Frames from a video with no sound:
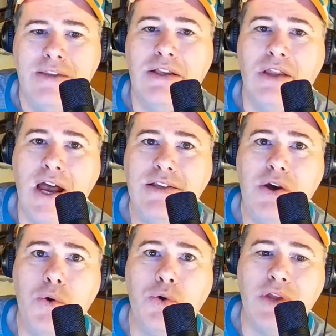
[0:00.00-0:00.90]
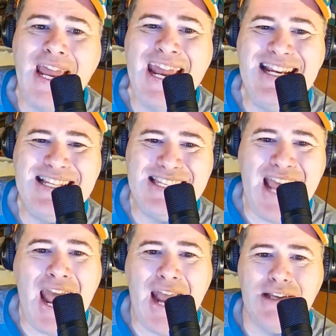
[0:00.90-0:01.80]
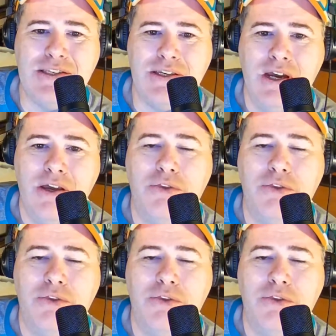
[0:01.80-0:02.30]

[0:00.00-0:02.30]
The line totaled 8 sacks